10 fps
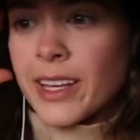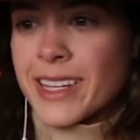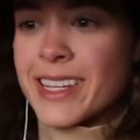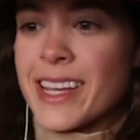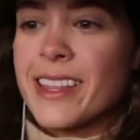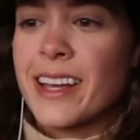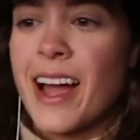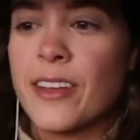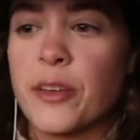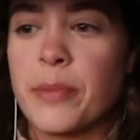is he the
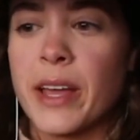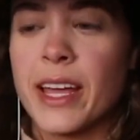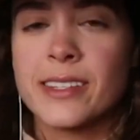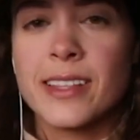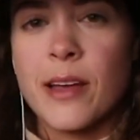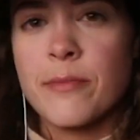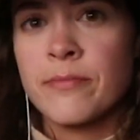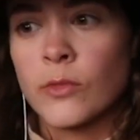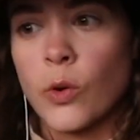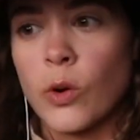guy that pays them?
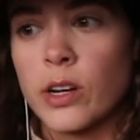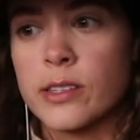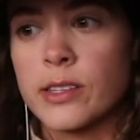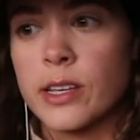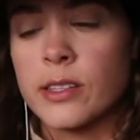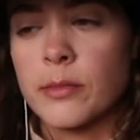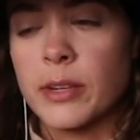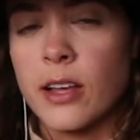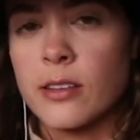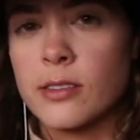Or is it
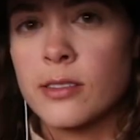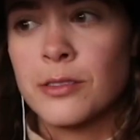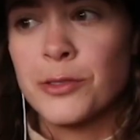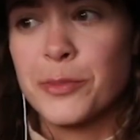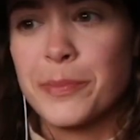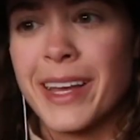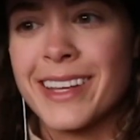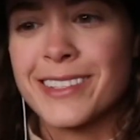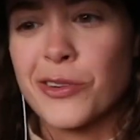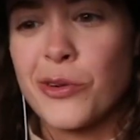somebody else? Who
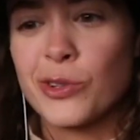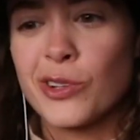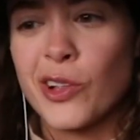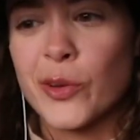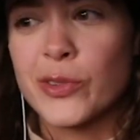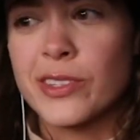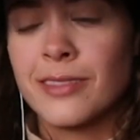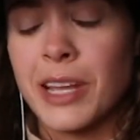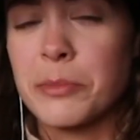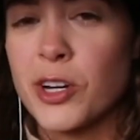pays the gold cloaks?
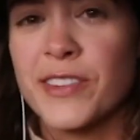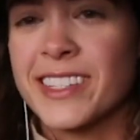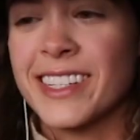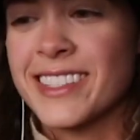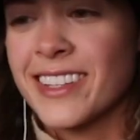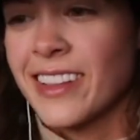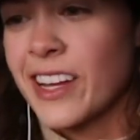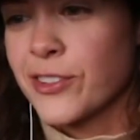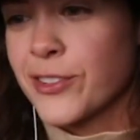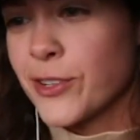I'm nervous that it's the
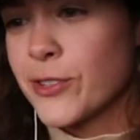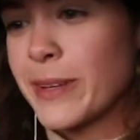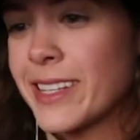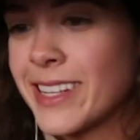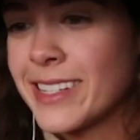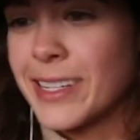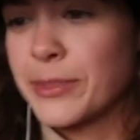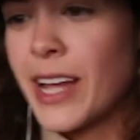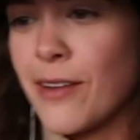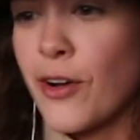Lannisters because they seem
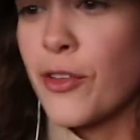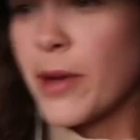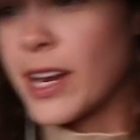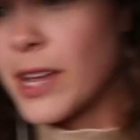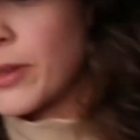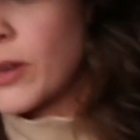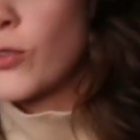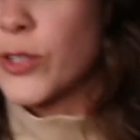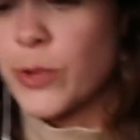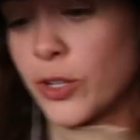to have all the money, but
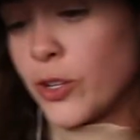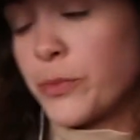also it could